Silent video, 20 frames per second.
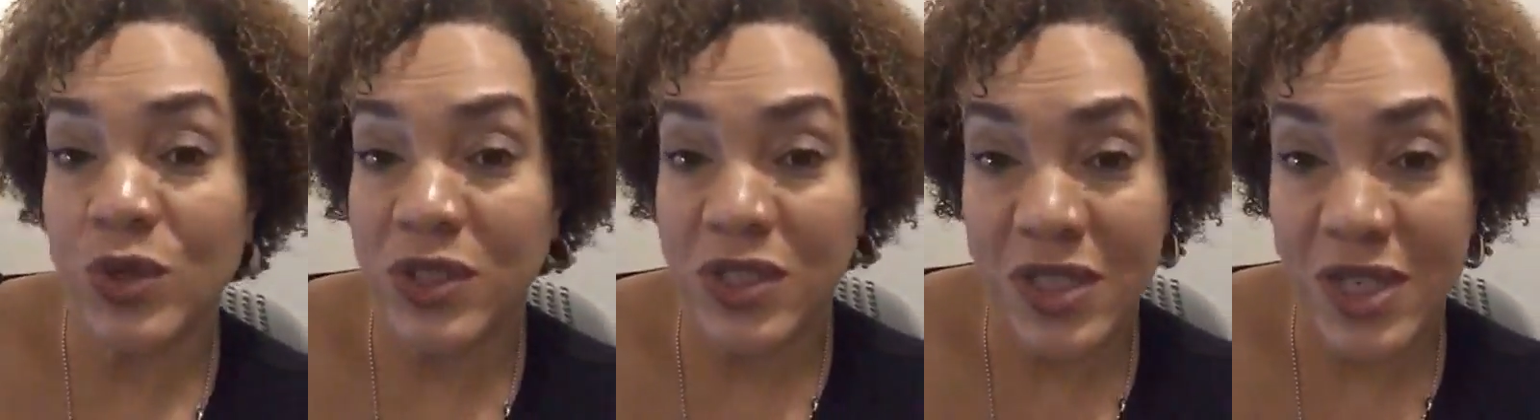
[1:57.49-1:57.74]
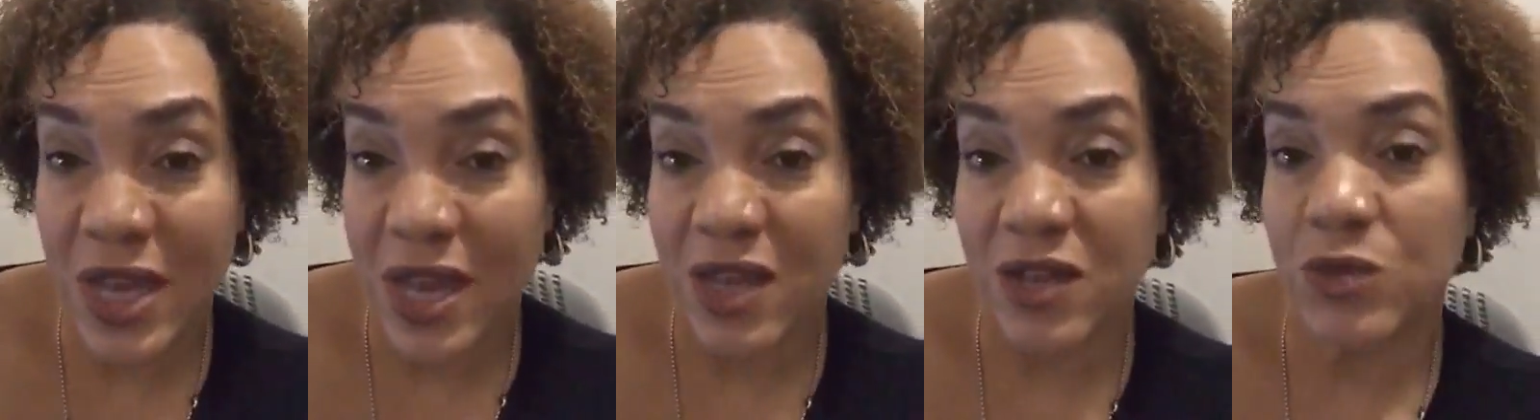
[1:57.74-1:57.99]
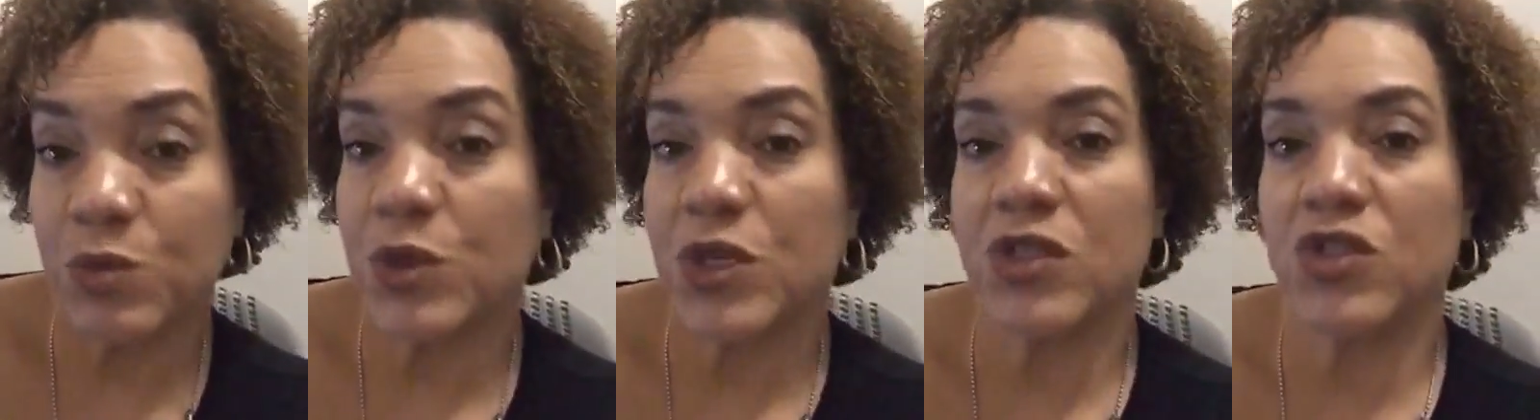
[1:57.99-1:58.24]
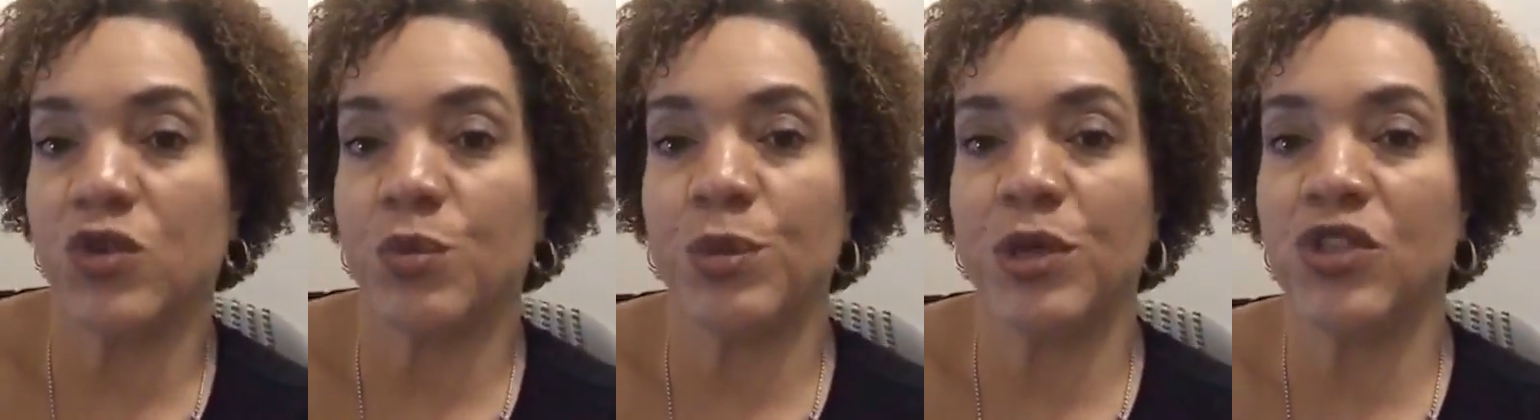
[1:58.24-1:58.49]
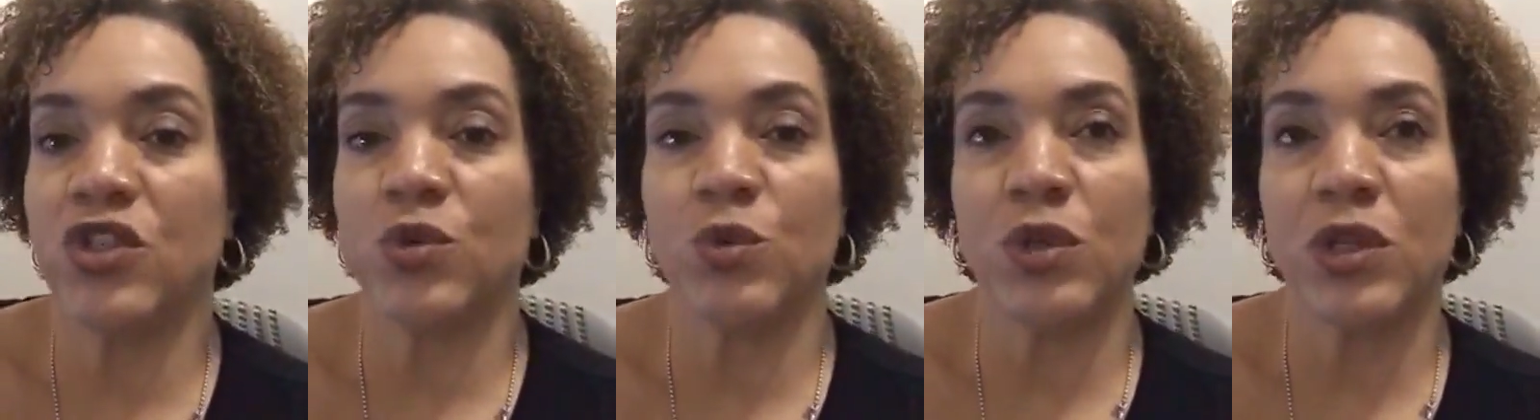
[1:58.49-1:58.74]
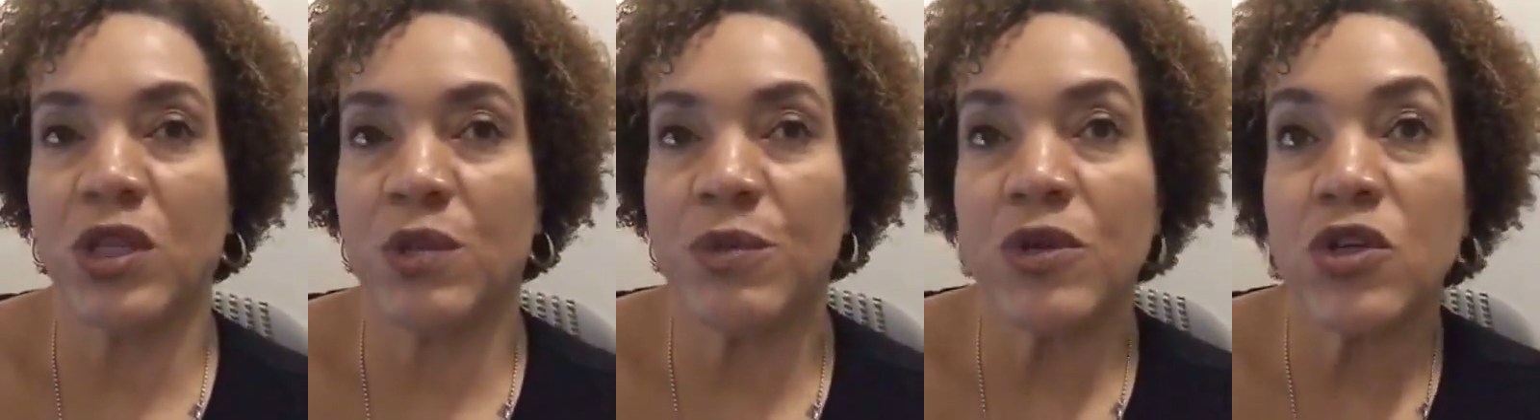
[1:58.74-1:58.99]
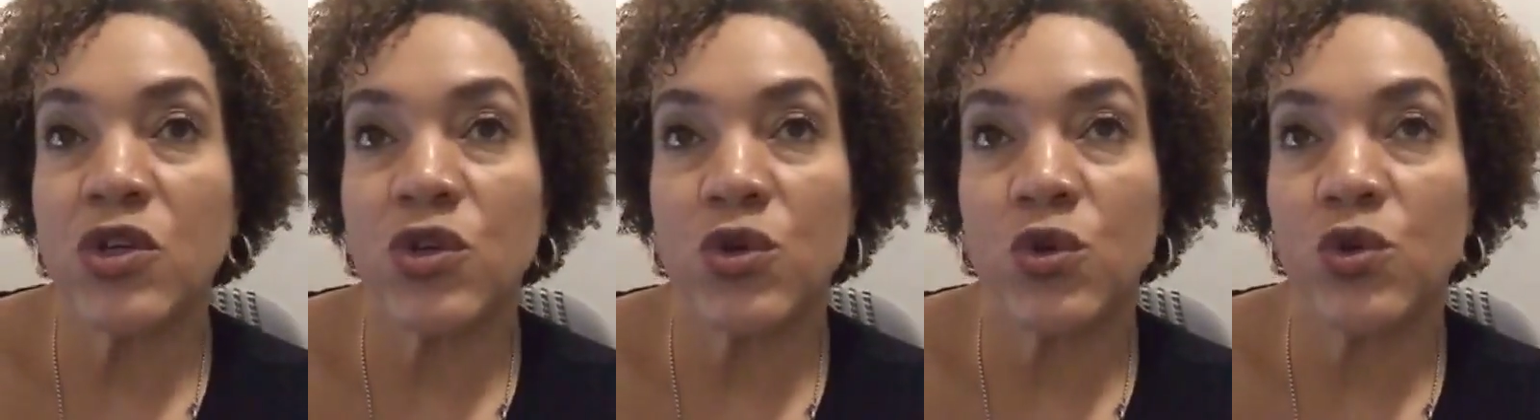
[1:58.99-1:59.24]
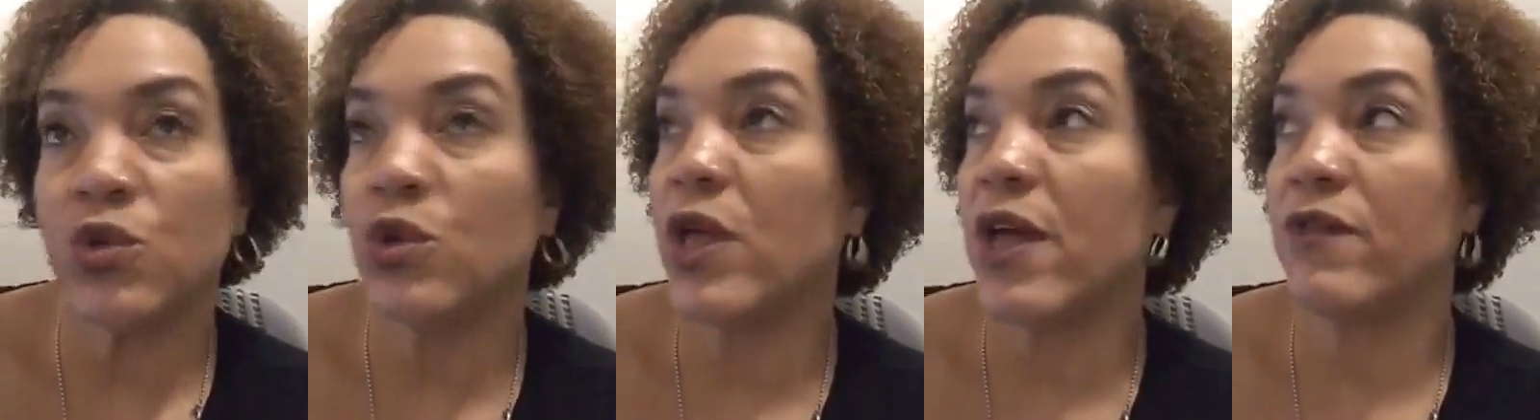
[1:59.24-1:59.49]
on stage because your budget will limit
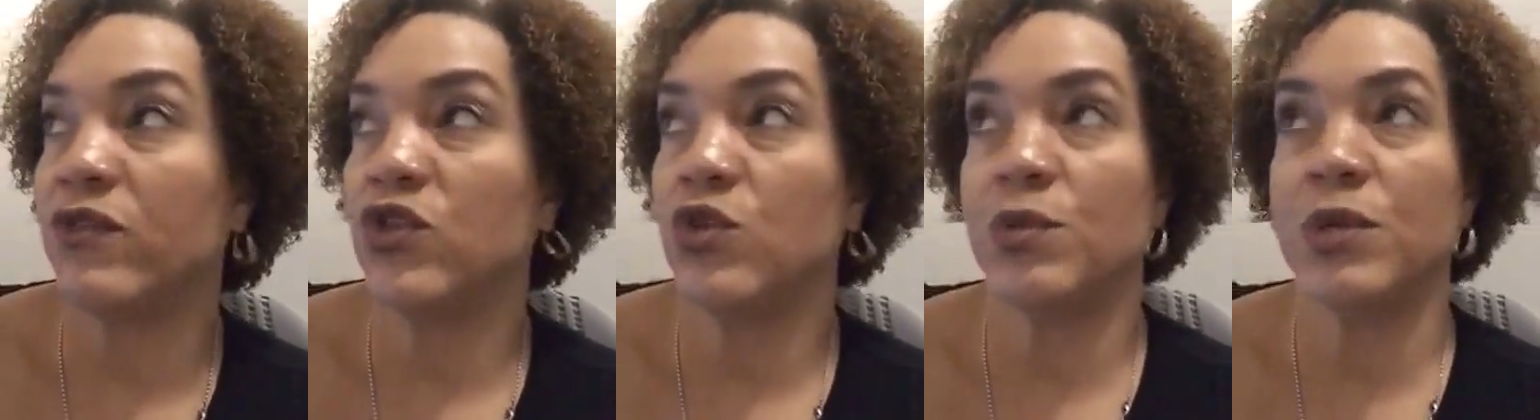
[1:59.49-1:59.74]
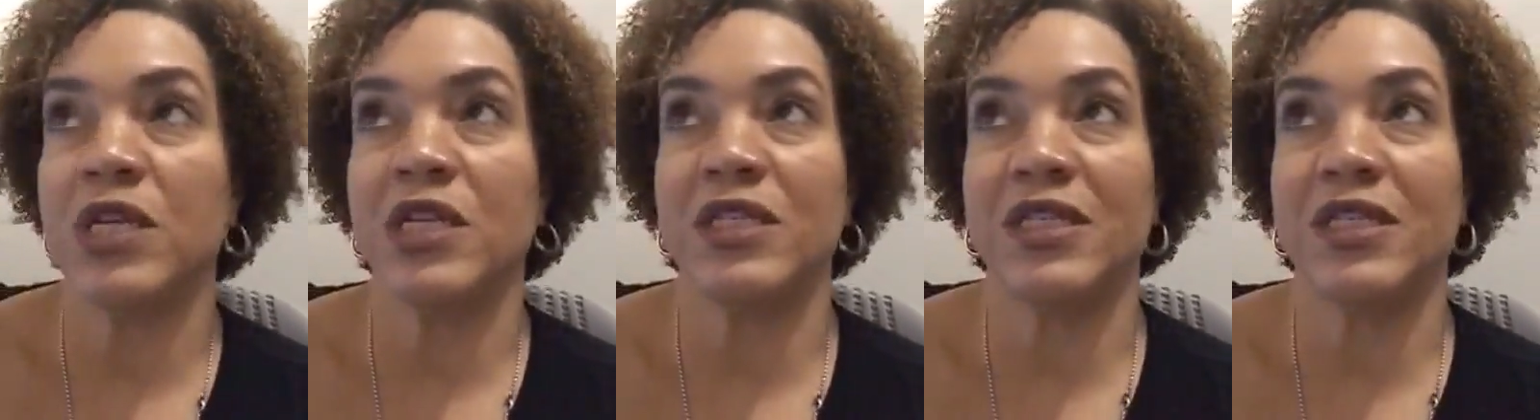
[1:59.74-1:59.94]
you. You'll have too many